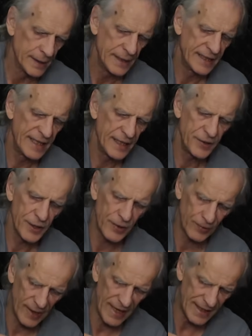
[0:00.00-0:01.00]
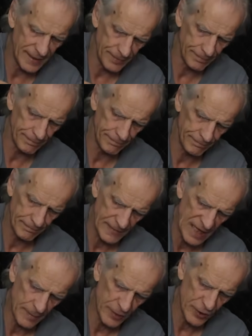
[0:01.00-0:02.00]
to get it just right,
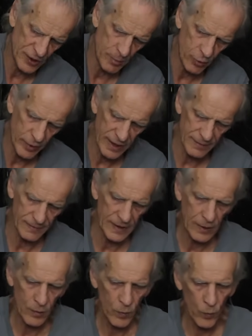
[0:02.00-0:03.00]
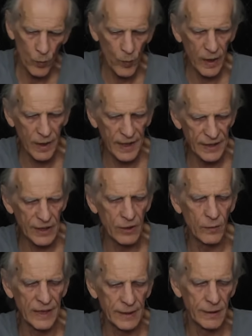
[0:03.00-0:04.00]
I'm going to support it where it isn't
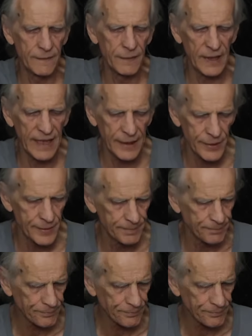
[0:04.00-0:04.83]
going to flex.